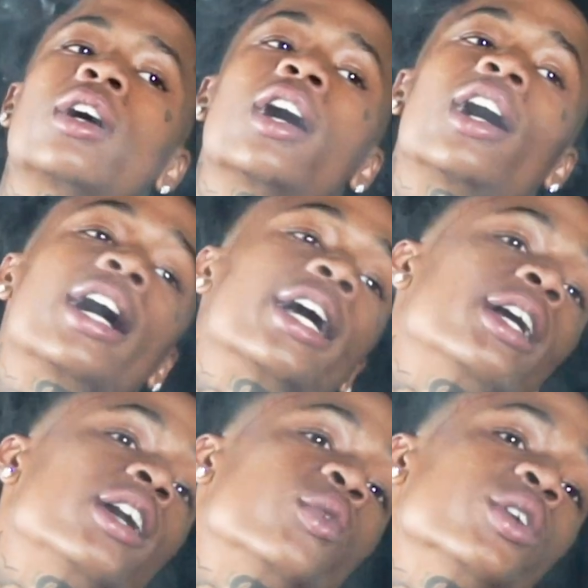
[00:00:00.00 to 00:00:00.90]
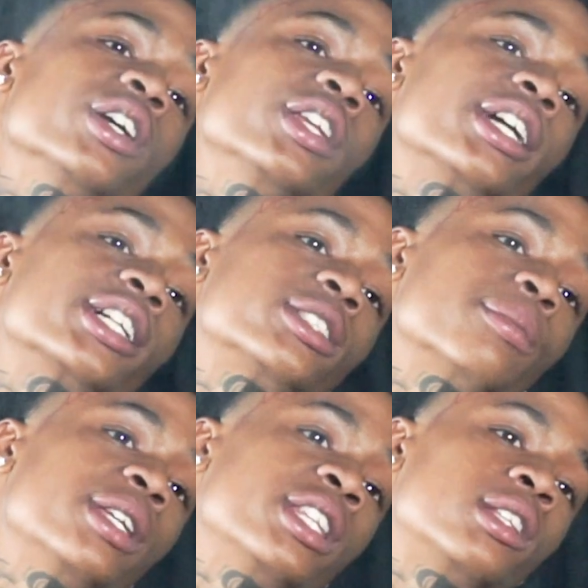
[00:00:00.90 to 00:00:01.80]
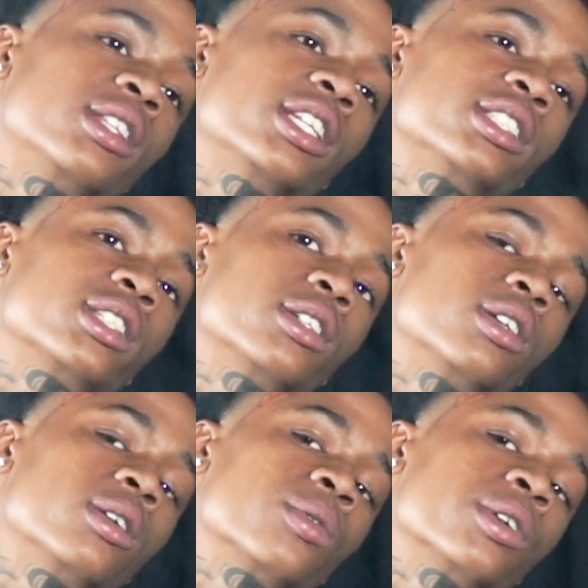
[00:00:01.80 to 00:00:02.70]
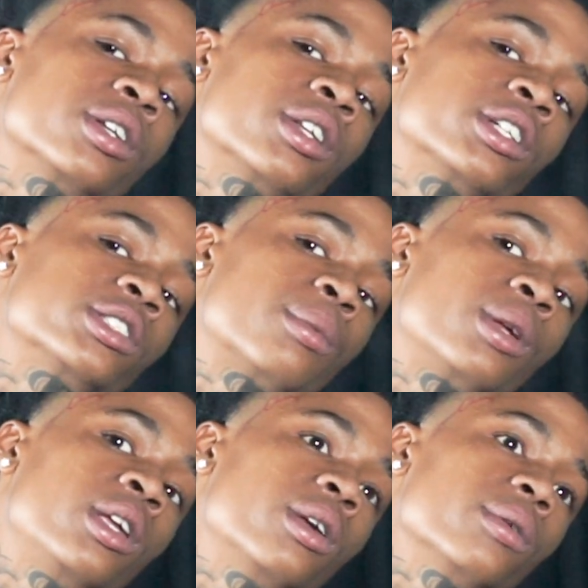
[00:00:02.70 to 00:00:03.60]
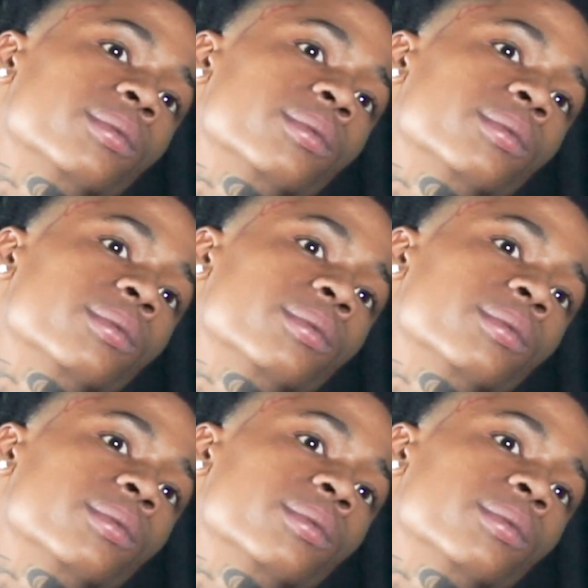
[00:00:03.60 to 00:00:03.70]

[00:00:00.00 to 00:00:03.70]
A real nigga to me, this is a real nigga to me.